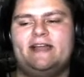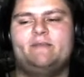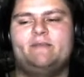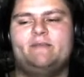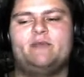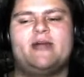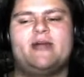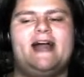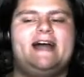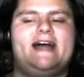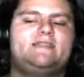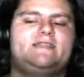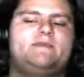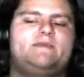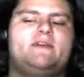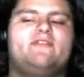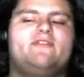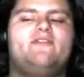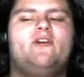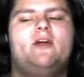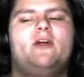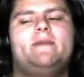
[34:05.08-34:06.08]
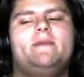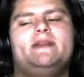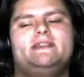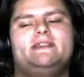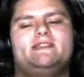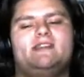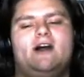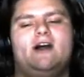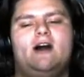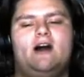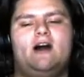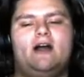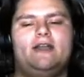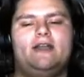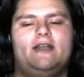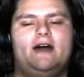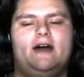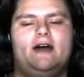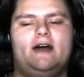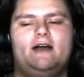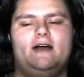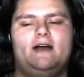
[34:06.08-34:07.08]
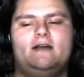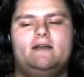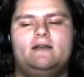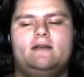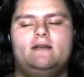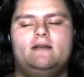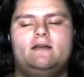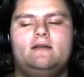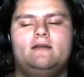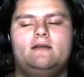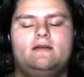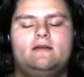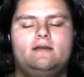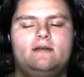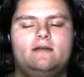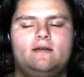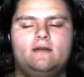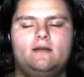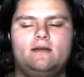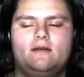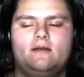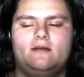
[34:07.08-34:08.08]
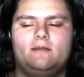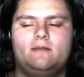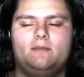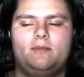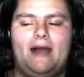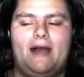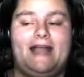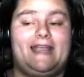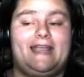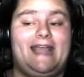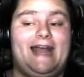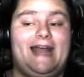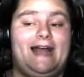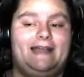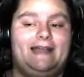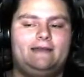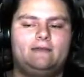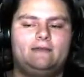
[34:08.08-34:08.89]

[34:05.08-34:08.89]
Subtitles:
Brad's performance on Black Cat.